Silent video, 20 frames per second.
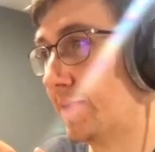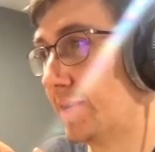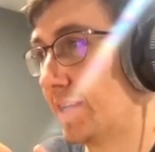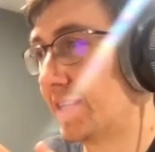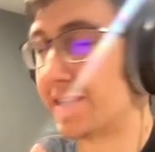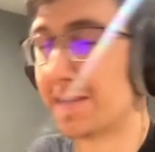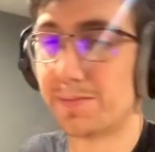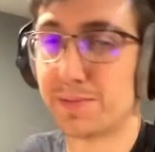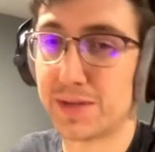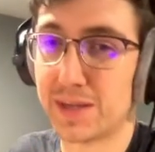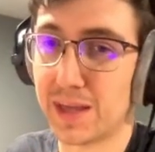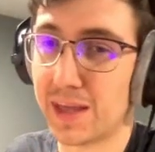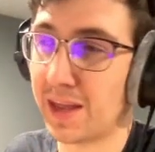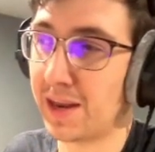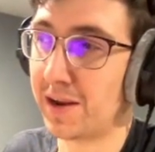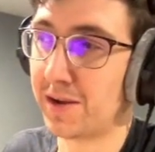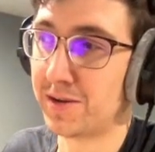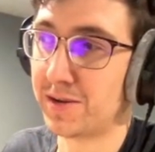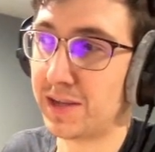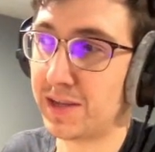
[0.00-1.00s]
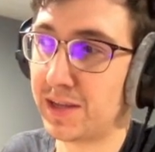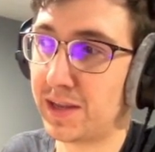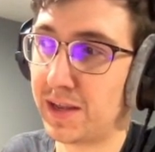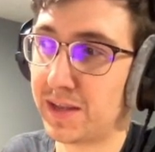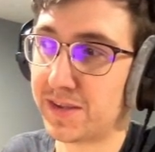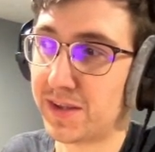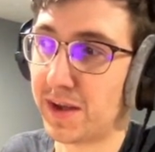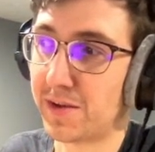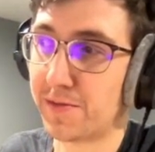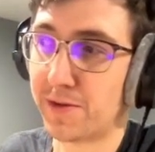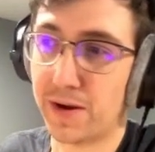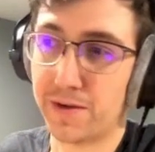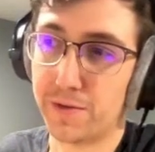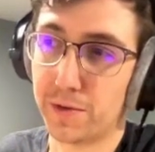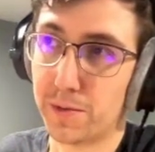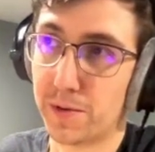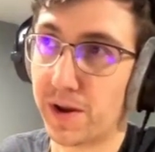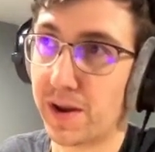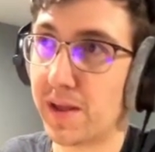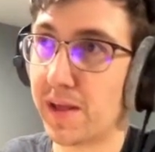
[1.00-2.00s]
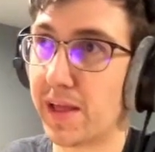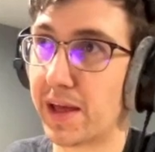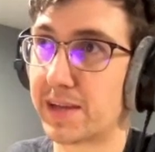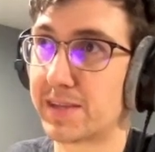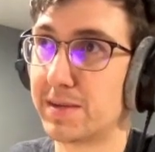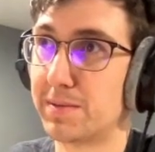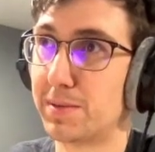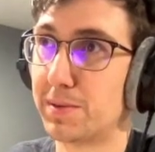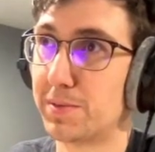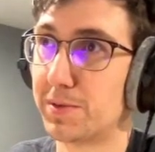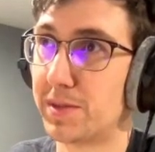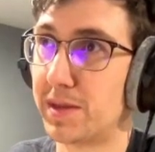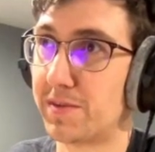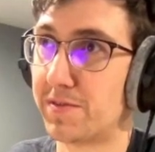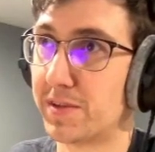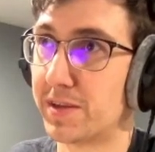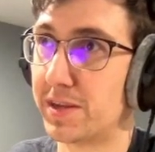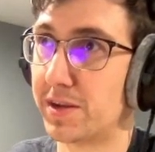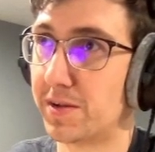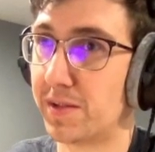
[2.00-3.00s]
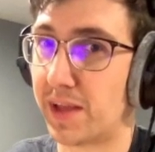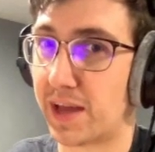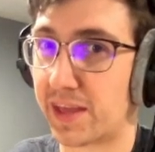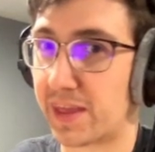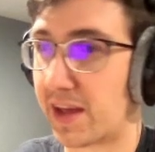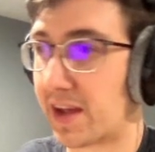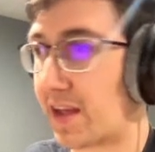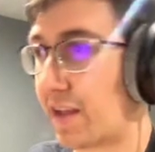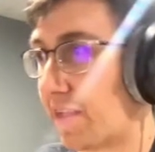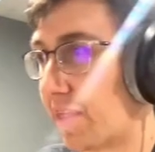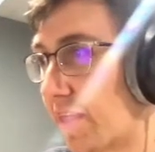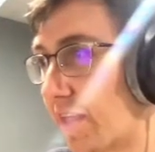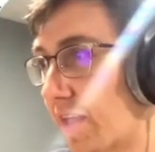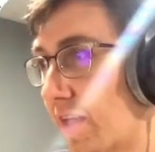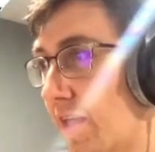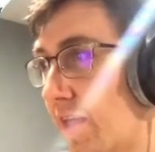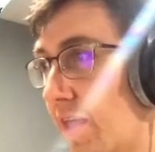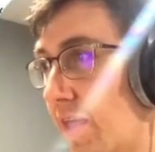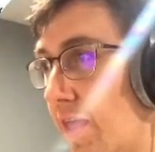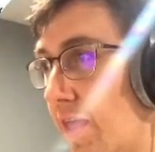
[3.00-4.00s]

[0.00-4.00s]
It's a bit, and that's not for everyone. Like some people definitely don't like that kind of thing,